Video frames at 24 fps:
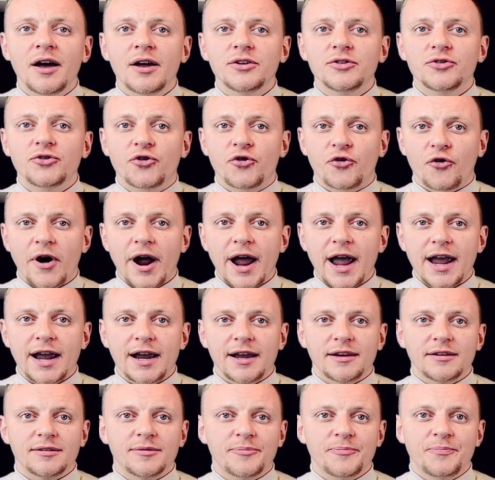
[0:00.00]

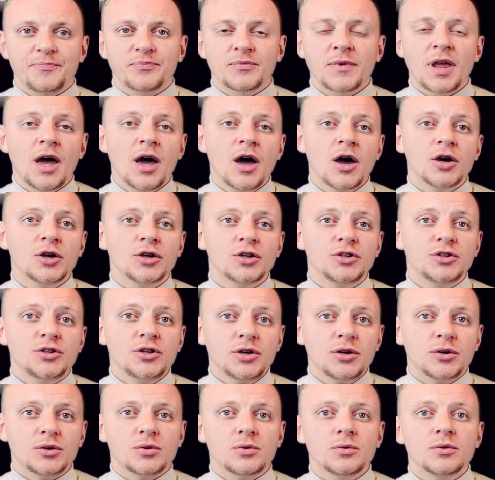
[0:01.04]
train.
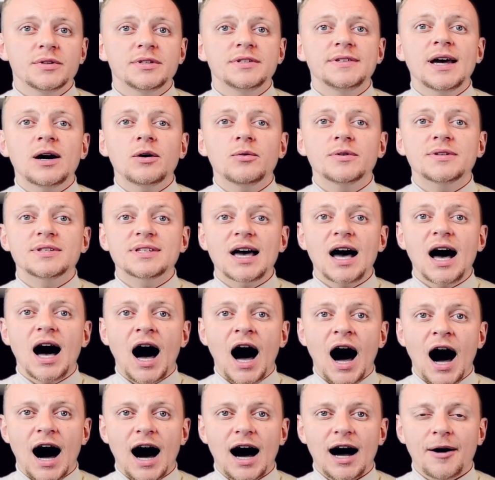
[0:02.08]
U sounds
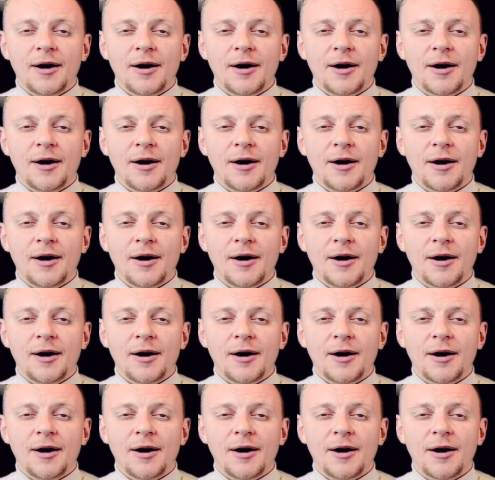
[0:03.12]
A.